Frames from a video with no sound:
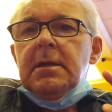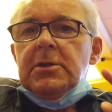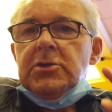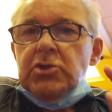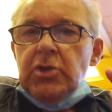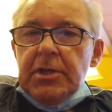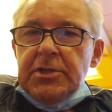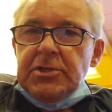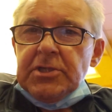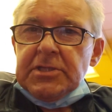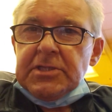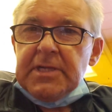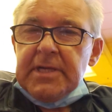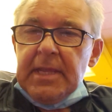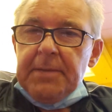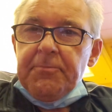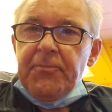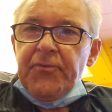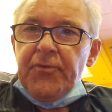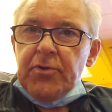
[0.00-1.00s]
So I just
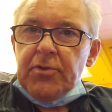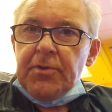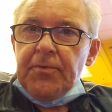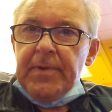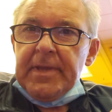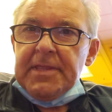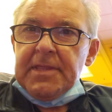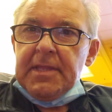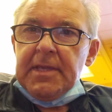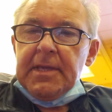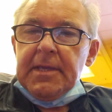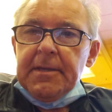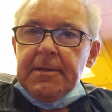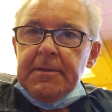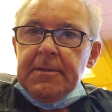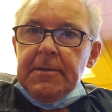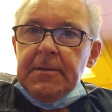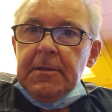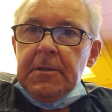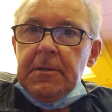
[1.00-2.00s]
limp for 20.
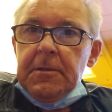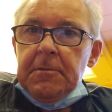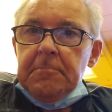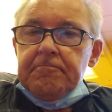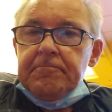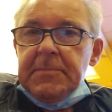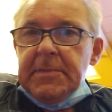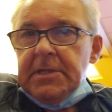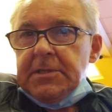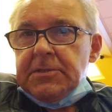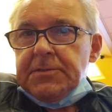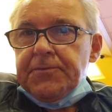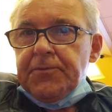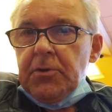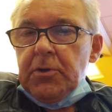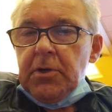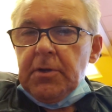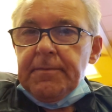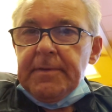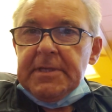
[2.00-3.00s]
There's
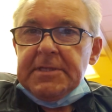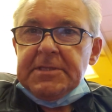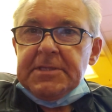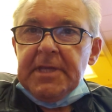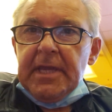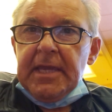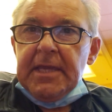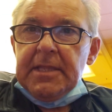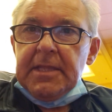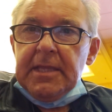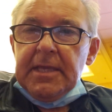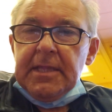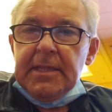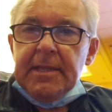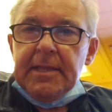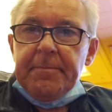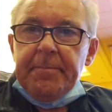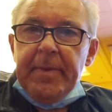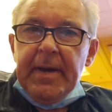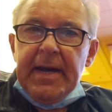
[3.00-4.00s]
4 of us, 80 in
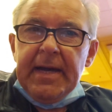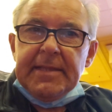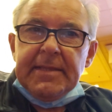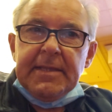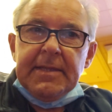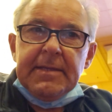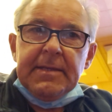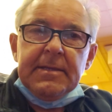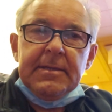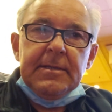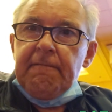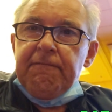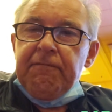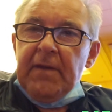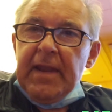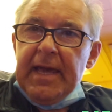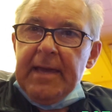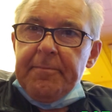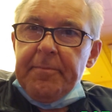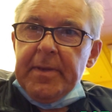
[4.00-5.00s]
the pot.
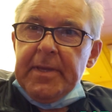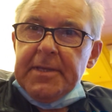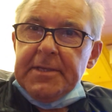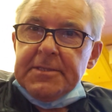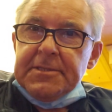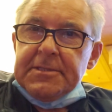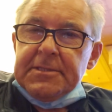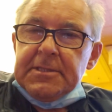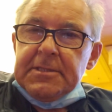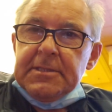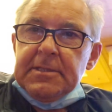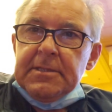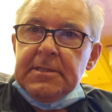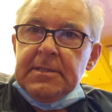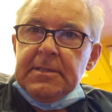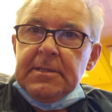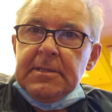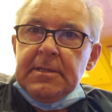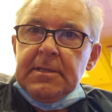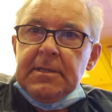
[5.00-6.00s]
Flop is
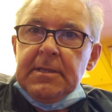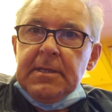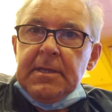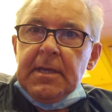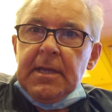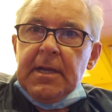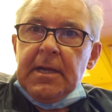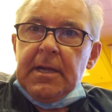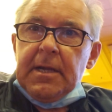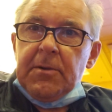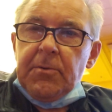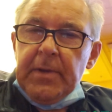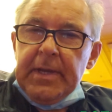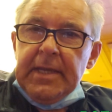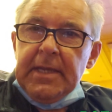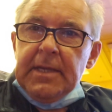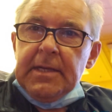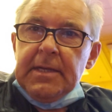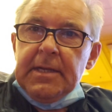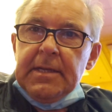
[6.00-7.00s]

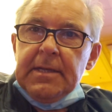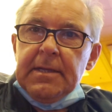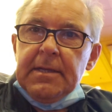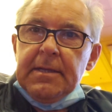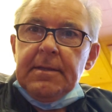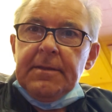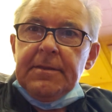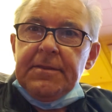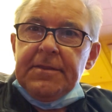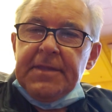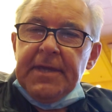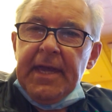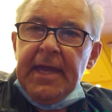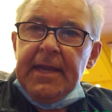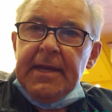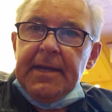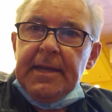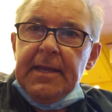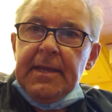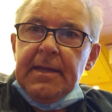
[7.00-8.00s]
queen,
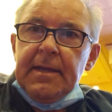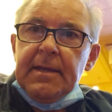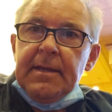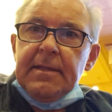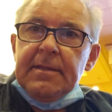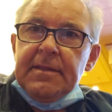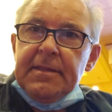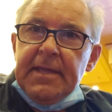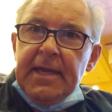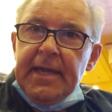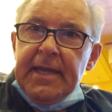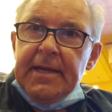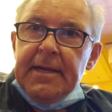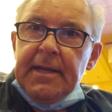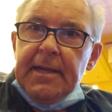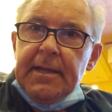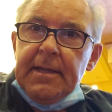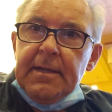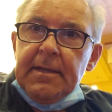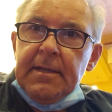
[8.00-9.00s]
10, 10.
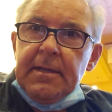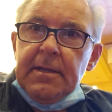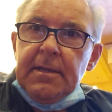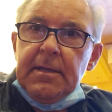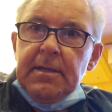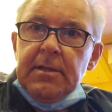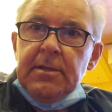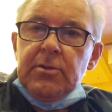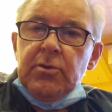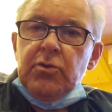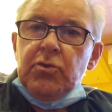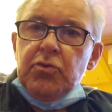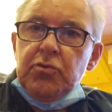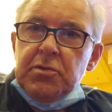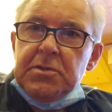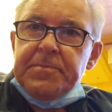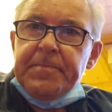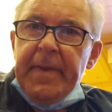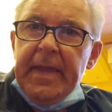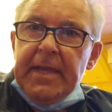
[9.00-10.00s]

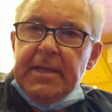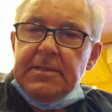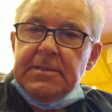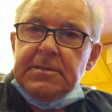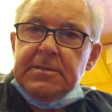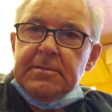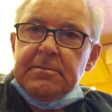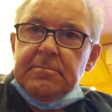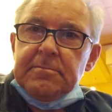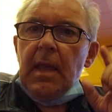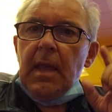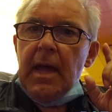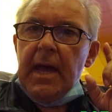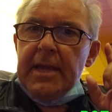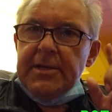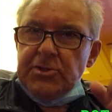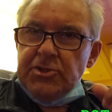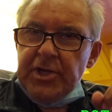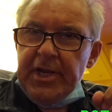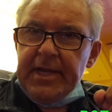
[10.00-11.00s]
2 spades.
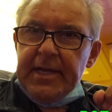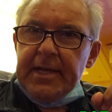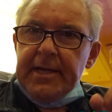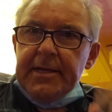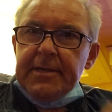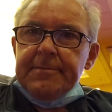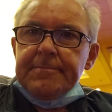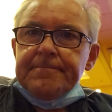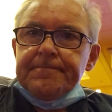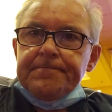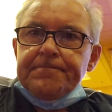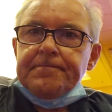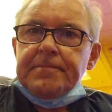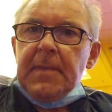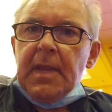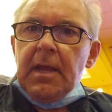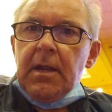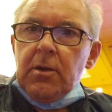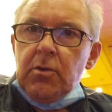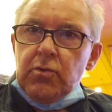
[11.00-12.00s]
I check.
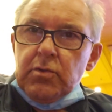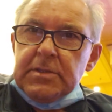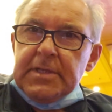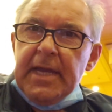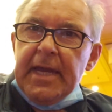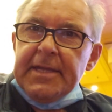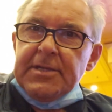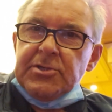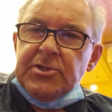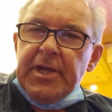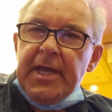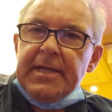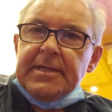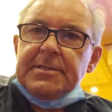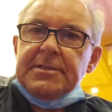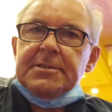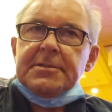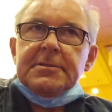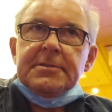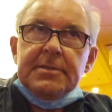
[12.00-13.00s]
Loose guy
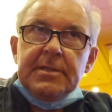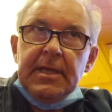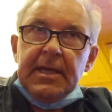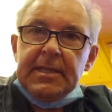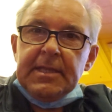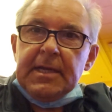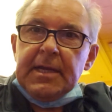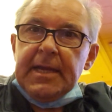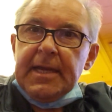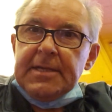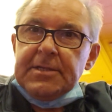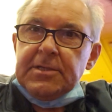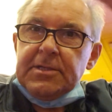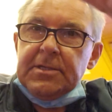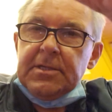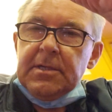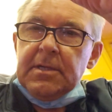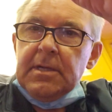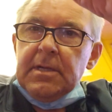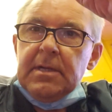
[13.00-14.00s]
checks. The other guy
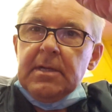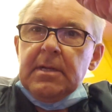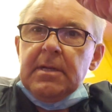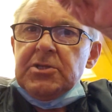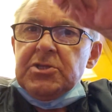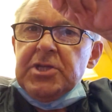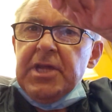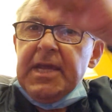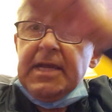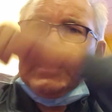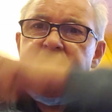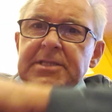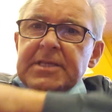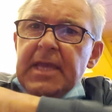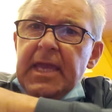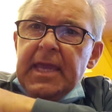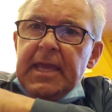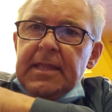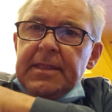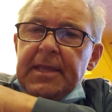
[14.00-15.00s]
checks,
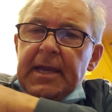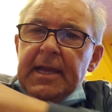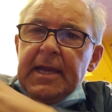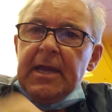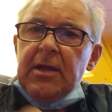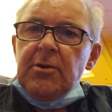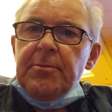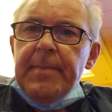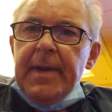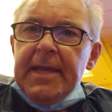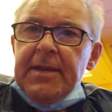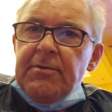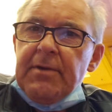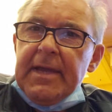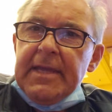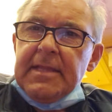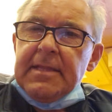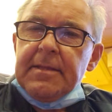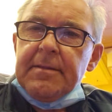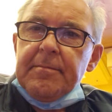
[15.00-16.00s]
and the guy on my
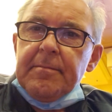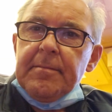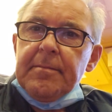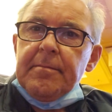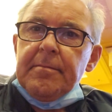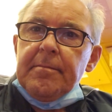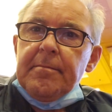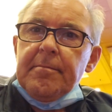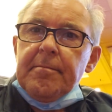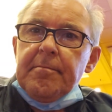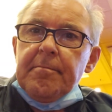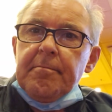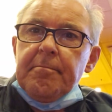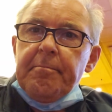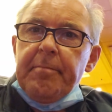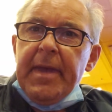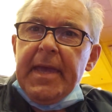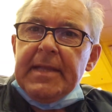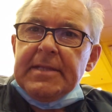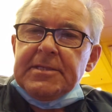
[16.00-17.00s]
right
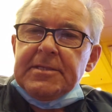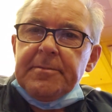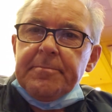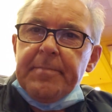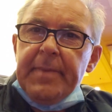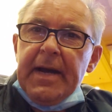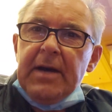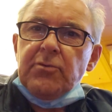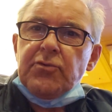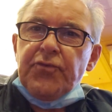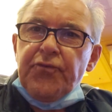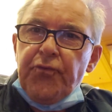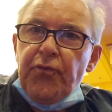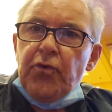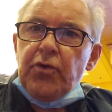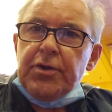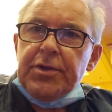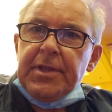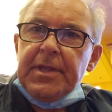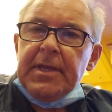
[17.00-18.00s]
bets about
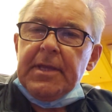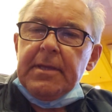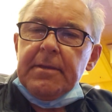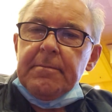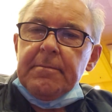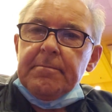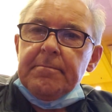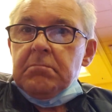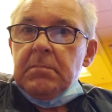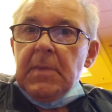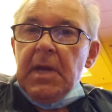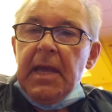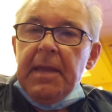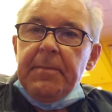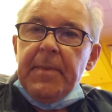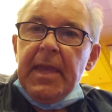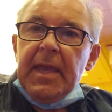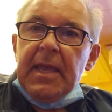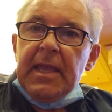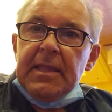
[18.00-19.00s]
40. I
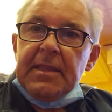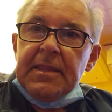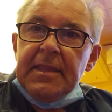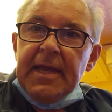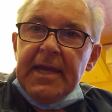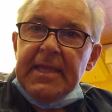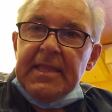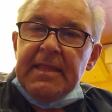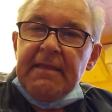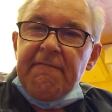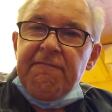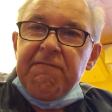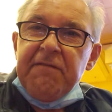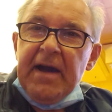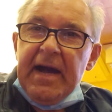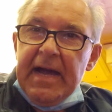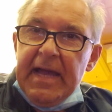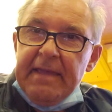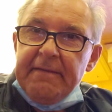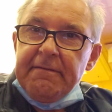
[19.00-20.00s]
make it
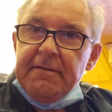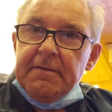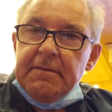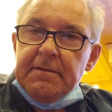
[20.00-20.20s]
95.